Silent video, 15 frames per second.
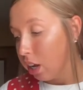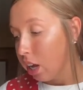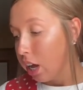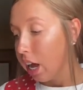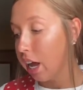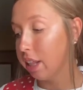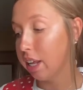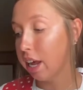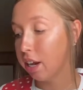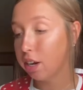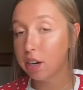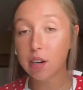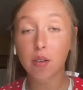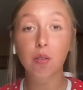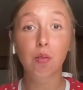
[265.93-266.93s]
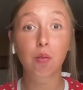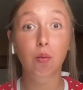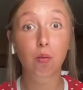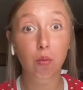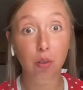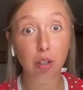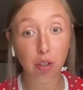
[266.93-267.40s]
And then,
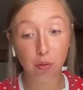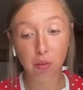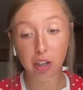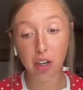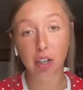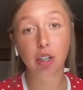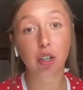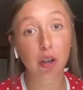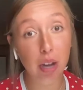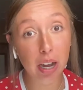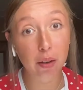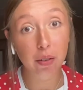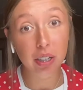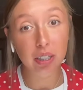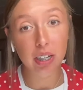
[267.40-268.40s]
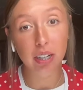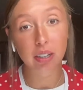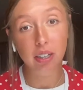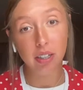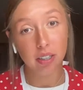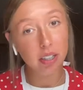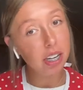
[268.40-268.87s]
you know how we set
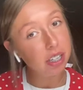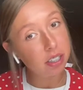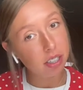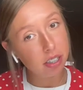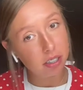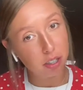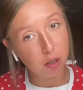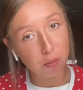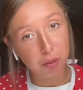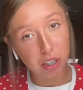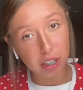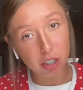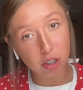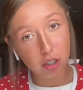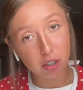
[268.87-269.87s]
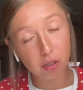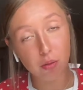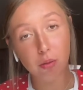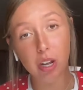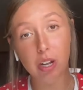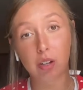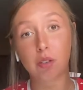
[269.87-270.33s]
these laces in the bleach?
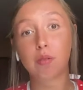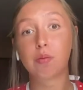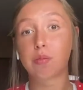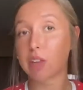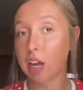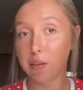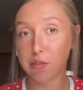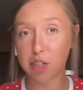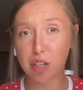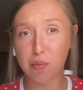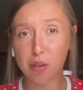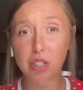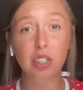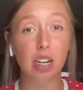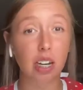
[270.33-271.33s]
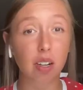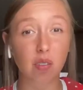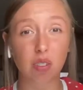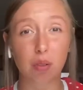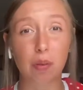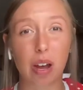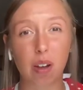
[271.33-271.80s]
Well, after they've been setting
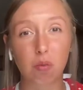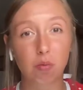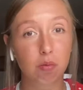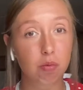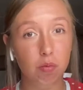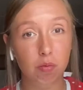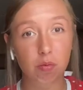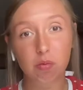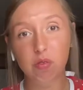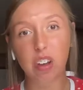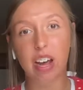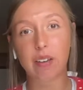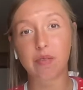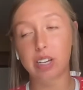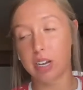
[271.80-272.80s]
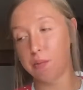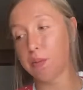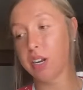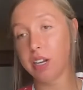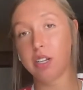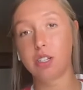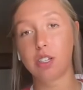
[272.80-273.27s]
for about 5-10
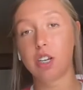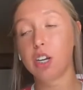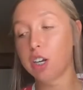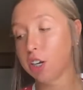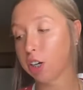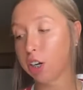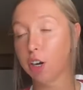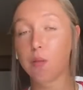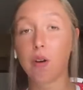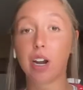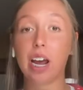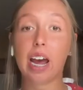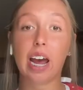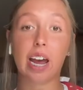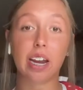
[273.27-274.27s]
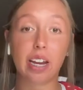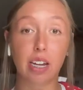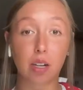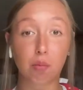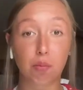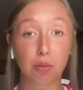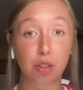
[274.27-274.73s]
minutes, you're gonna wanna add
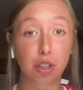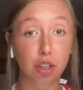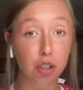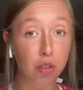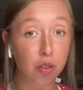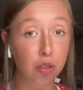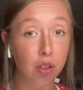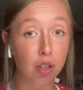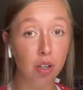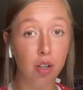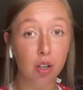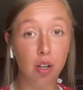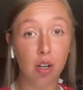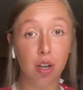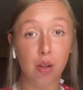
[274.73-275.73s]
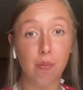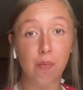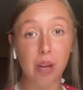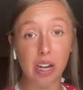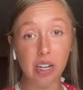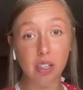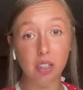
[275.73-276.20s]
a
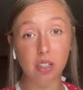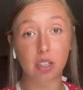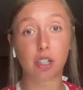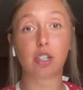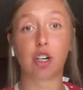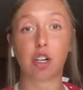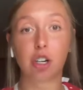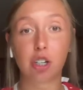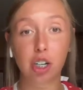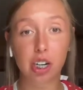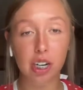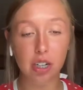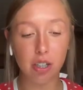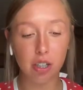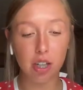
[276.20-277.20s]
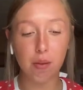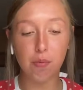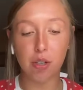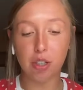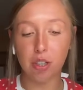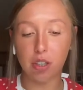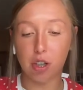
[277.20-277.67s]
blue-based detergent into them,
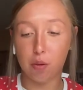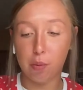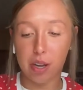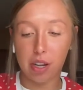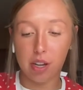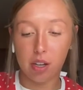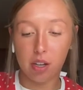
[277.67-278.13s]
just a little bit.